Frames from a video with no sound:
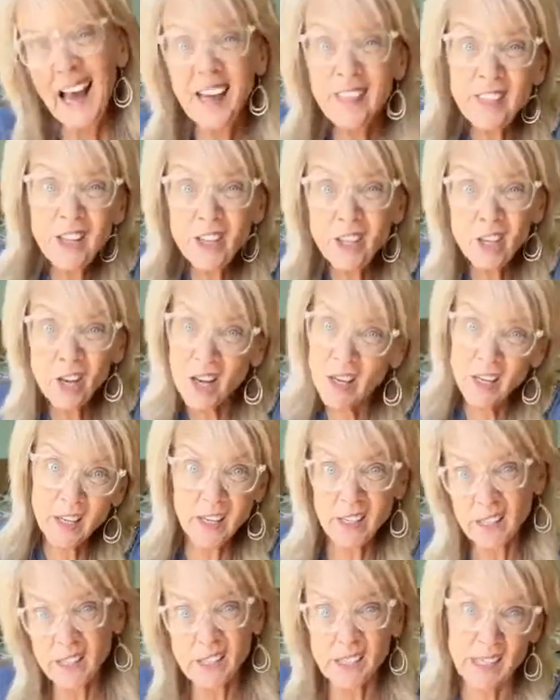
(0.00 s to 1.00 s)
And then you kind of
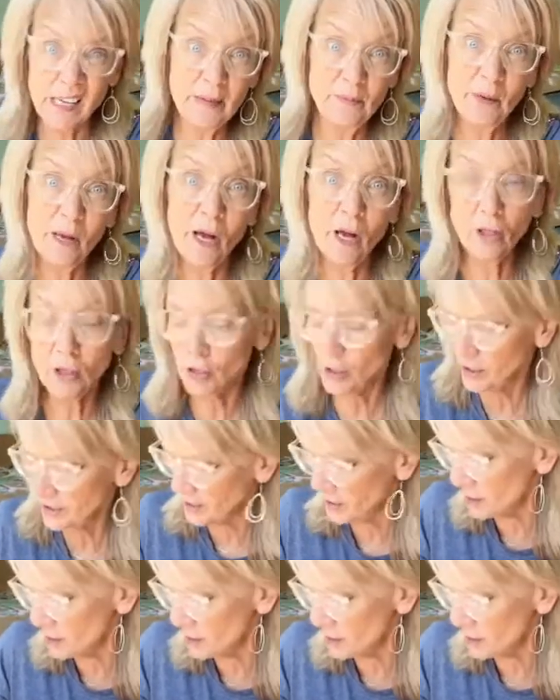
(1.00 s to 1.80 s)
get the same color